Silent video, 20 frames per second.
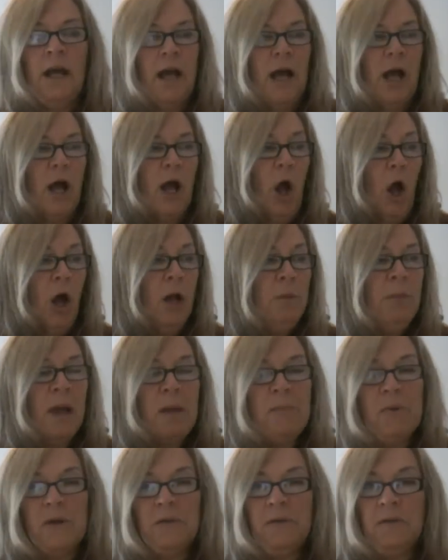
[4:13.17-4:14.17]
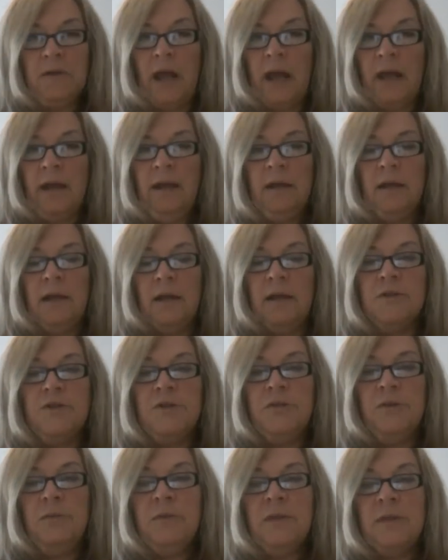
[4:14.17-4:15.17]
on my birthday in
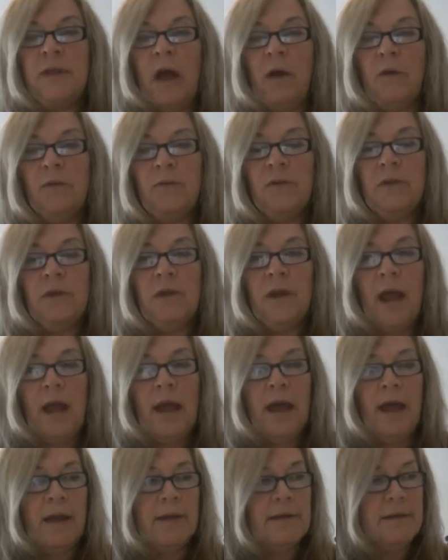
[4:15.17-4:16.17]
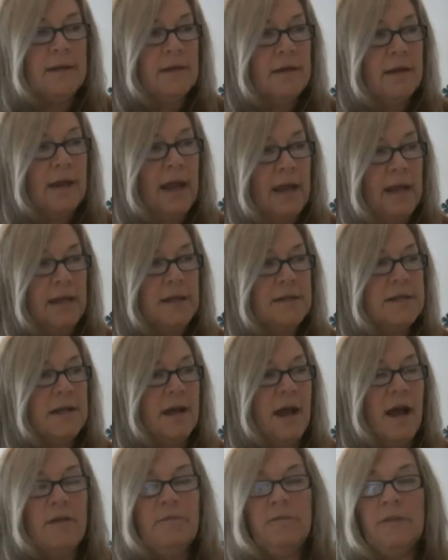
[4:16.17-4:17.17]
2008
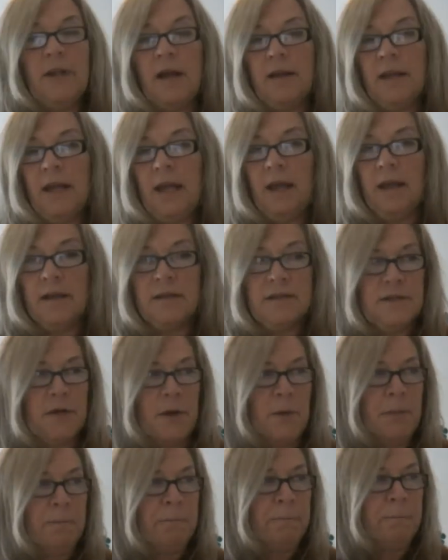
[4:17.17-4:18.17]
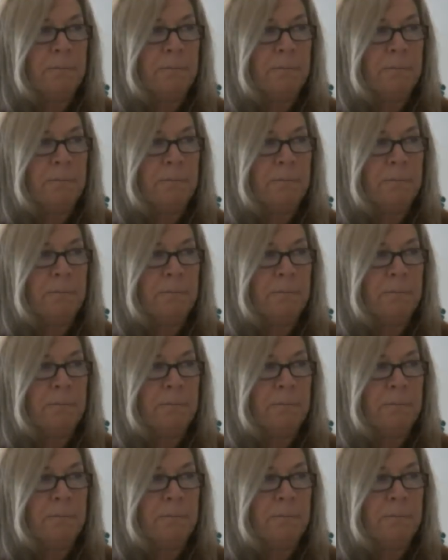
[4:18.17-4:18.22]
of lung cancer.